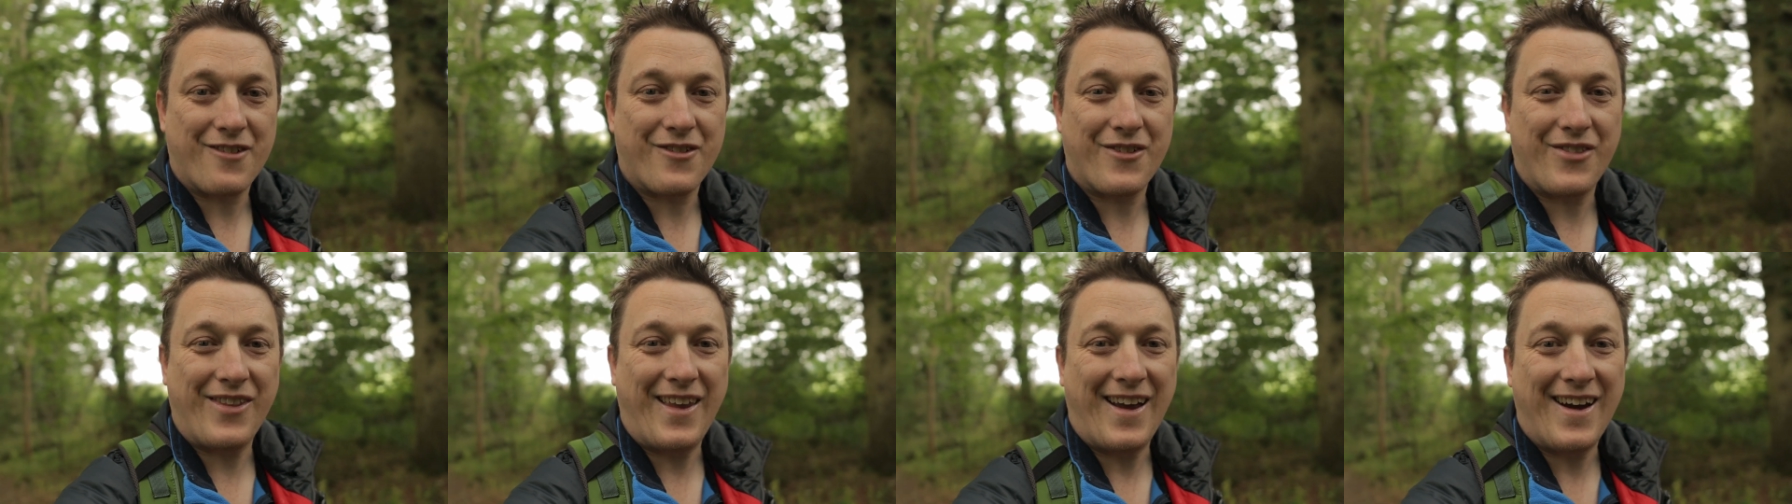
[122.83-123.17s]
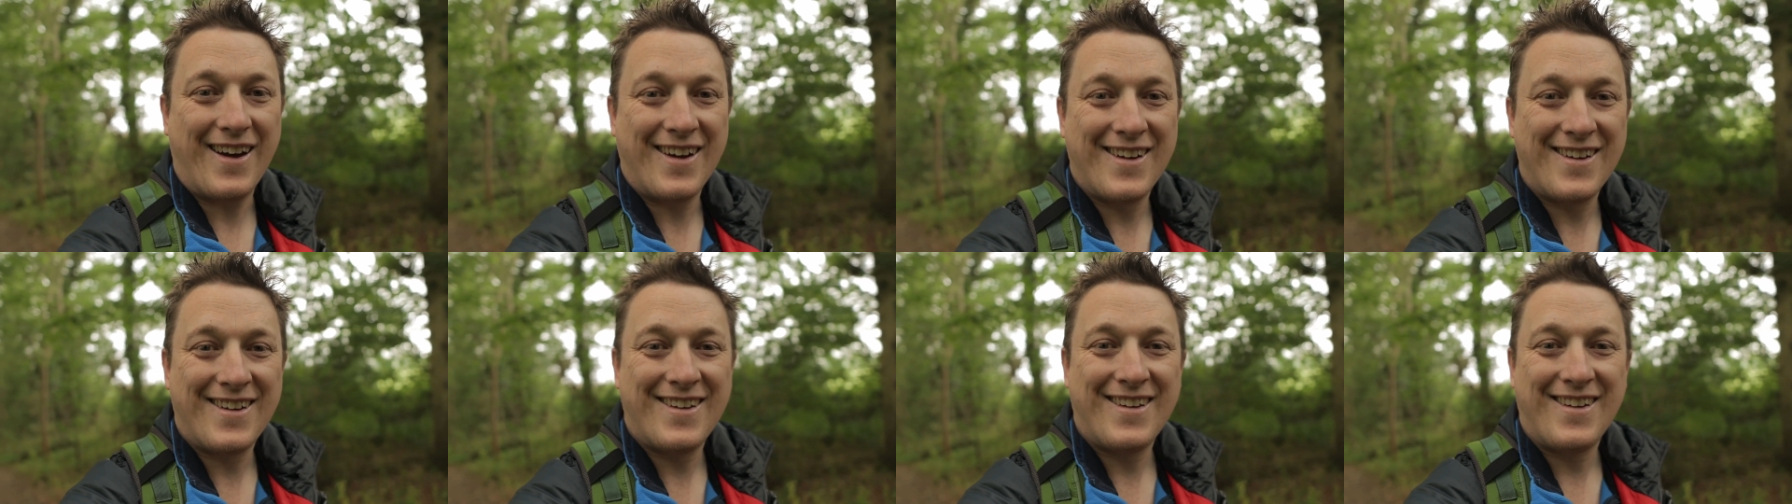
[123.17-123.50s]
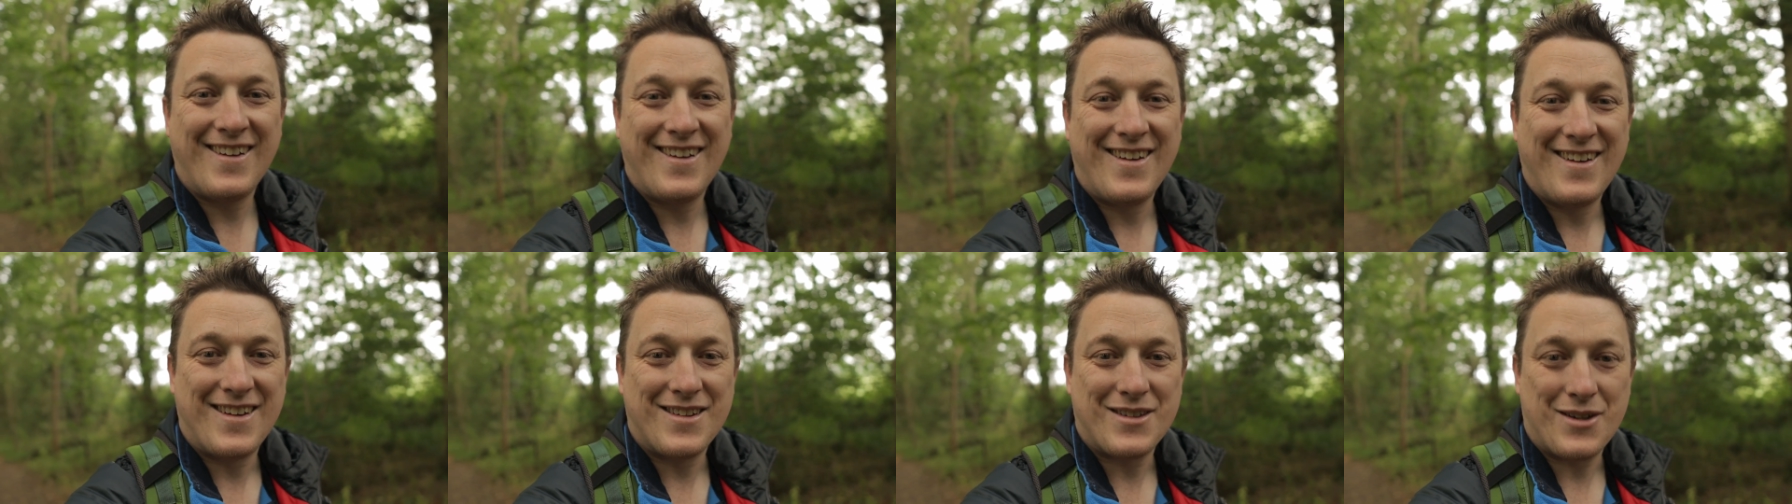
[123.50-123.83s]
it from there.
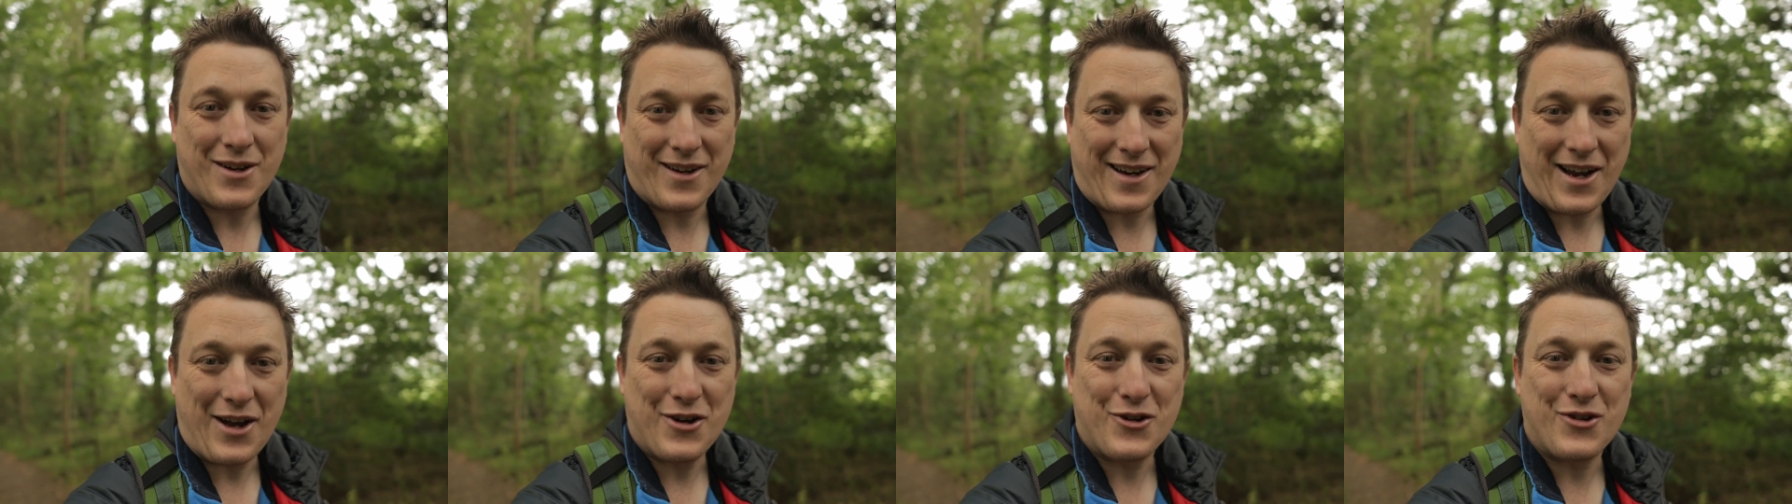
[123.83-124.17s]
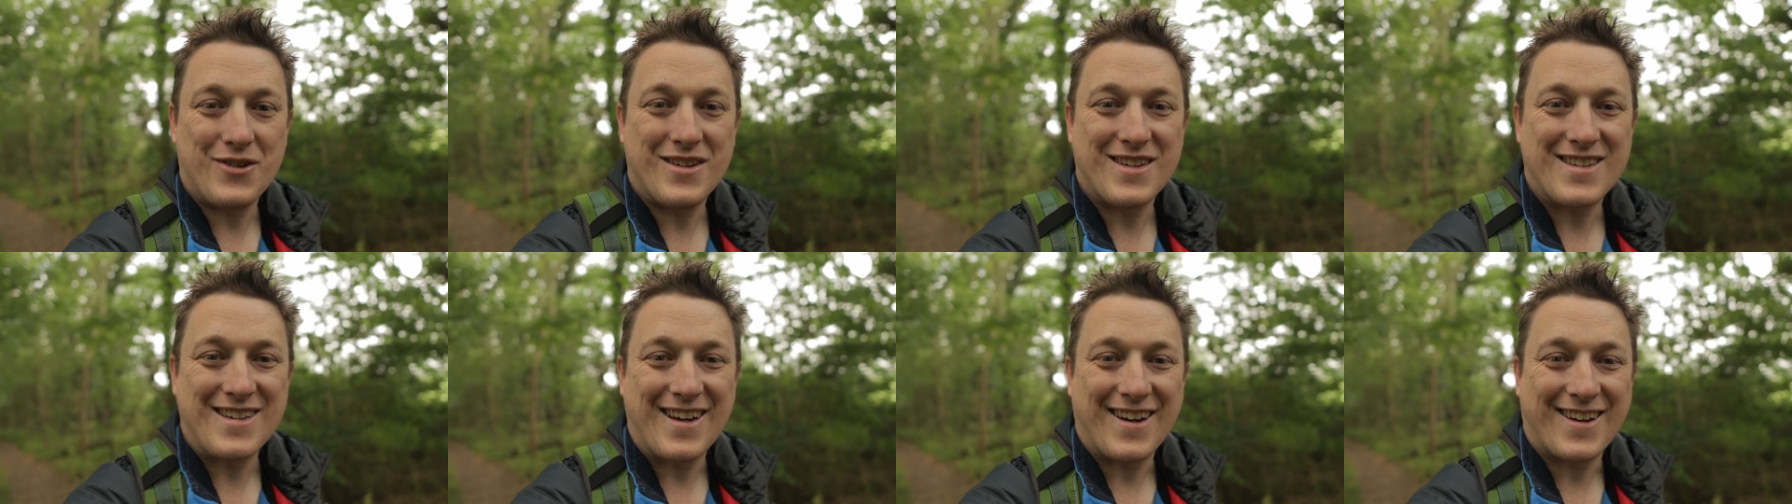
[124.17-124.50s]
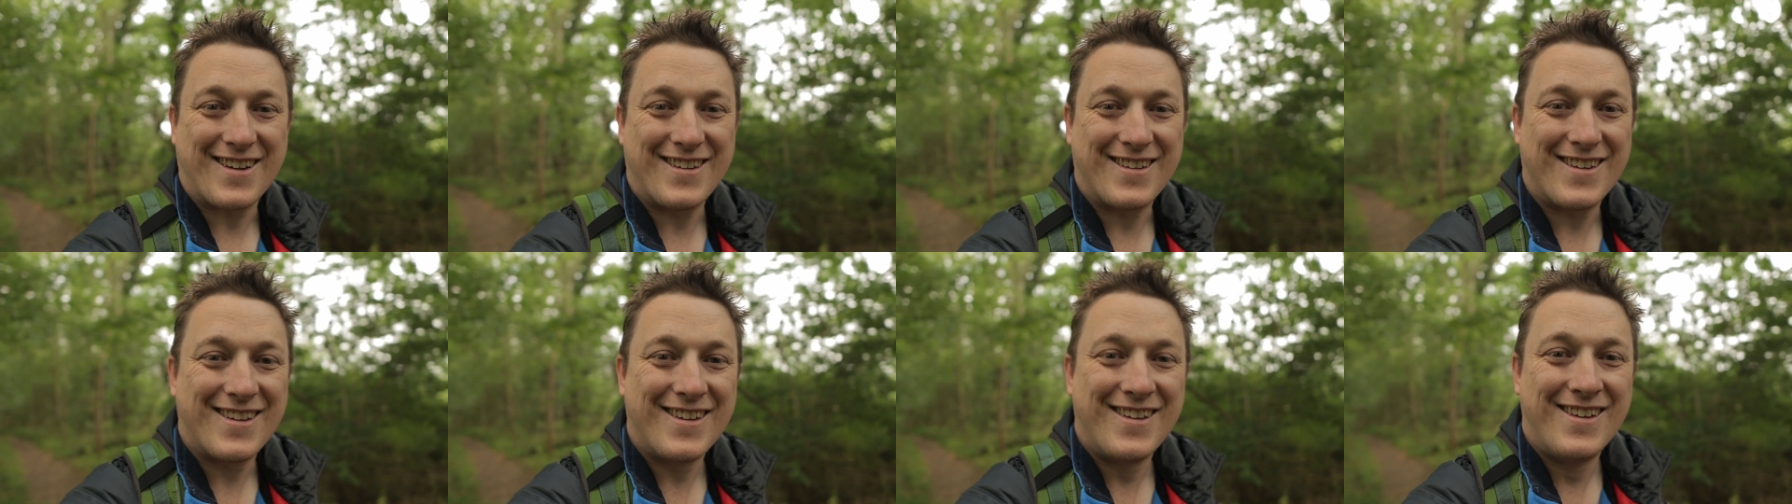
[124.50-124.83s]
So catch you in a
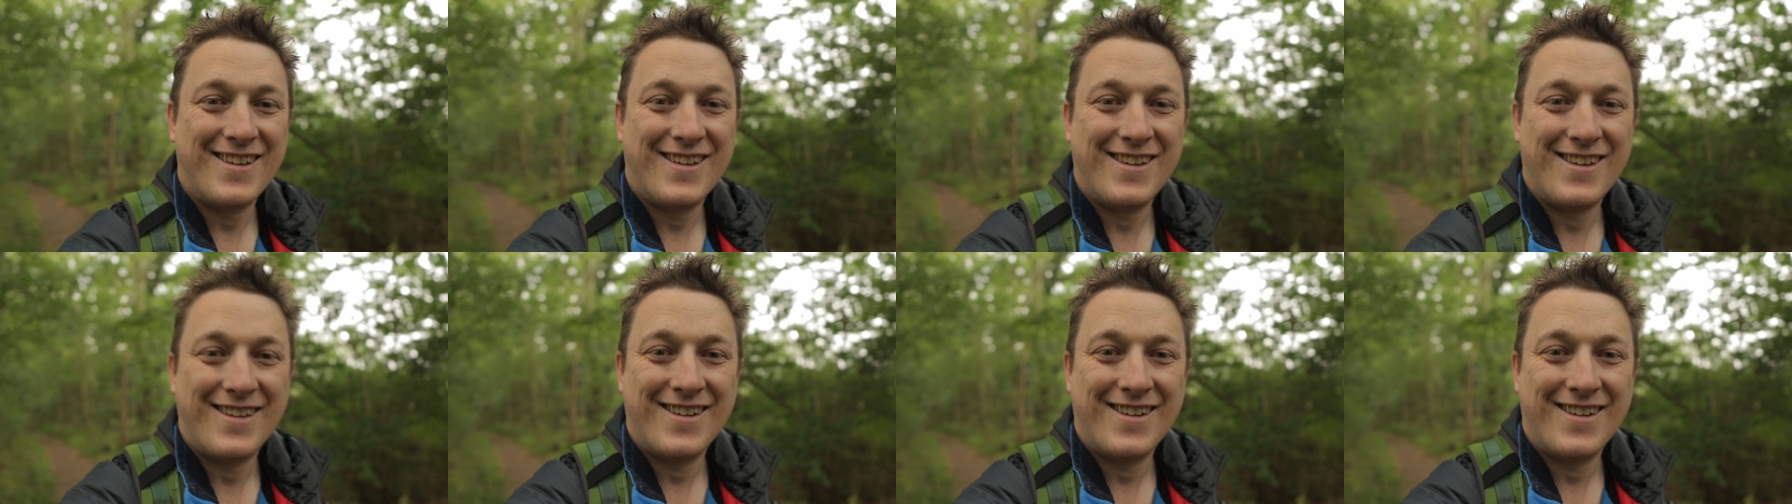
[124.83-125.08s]
second.